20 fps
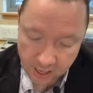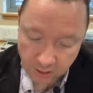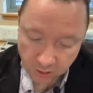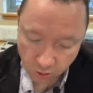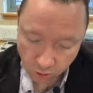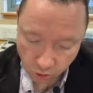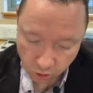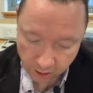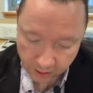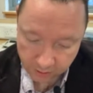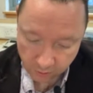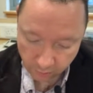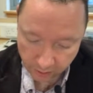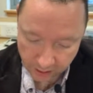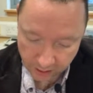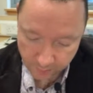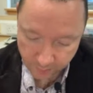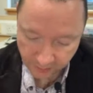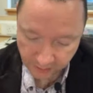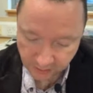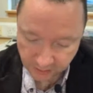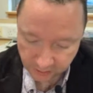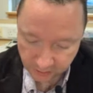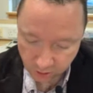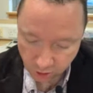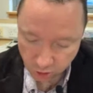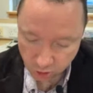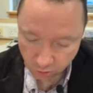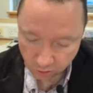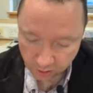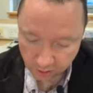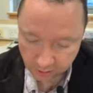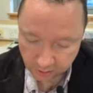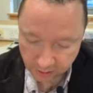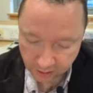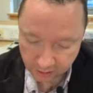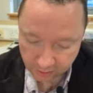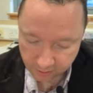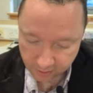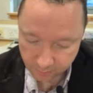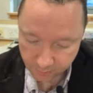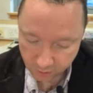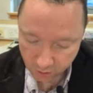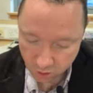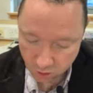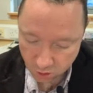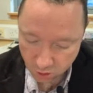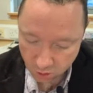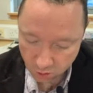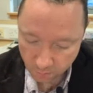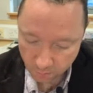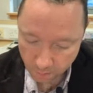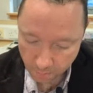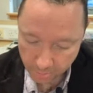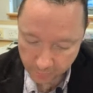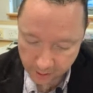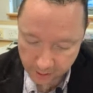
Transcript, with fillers: So triangle ABC is shown in the diagram below.